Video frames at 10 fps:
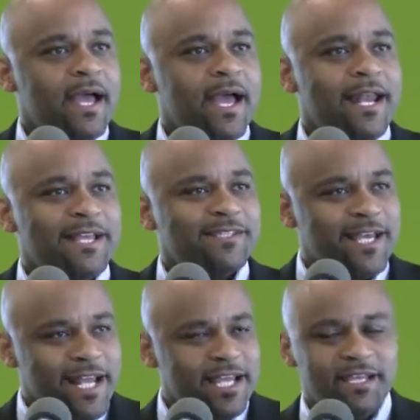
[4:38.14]
And I
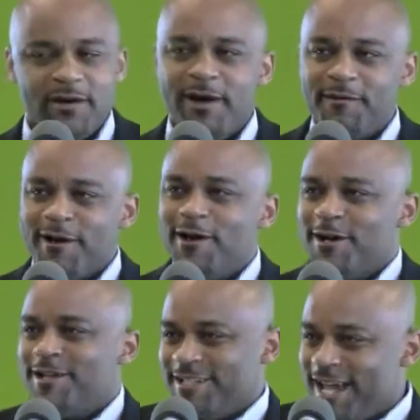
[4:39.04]
said, hey,
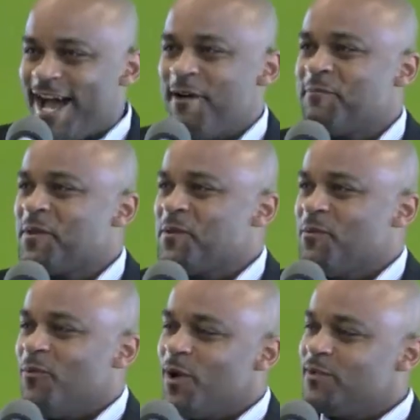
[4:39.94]

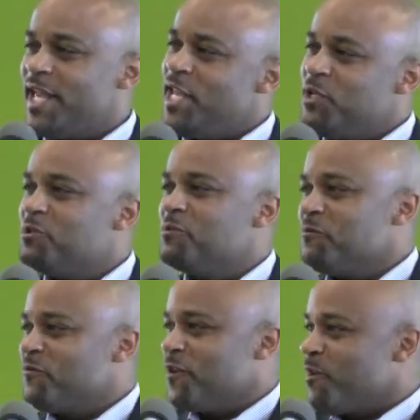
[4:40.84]
yeah, we'll take
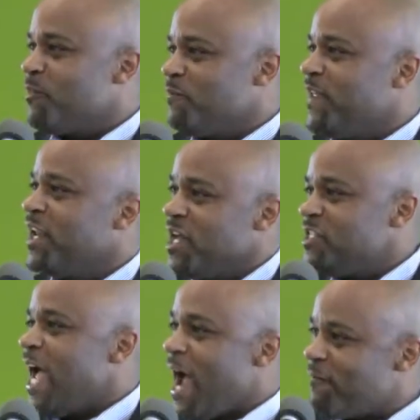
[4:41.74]
you for your birthday
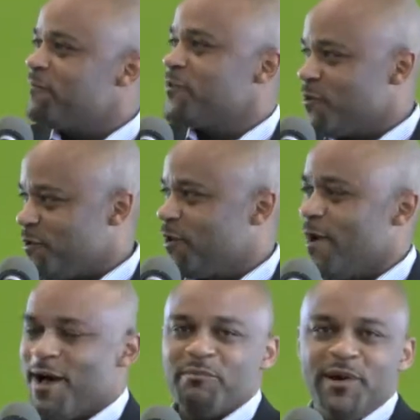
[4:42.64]
lunch after the
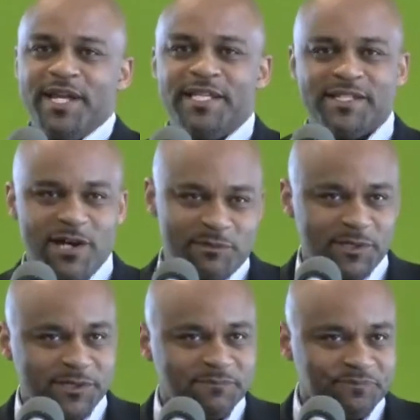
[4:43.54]
groundbreaking
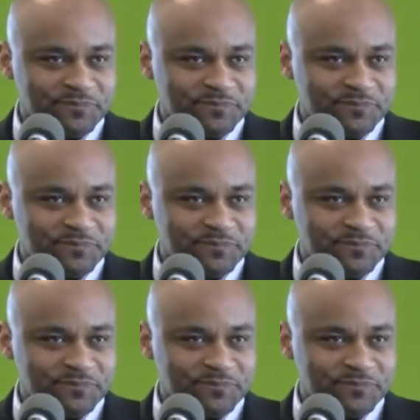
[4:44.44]
ceremony.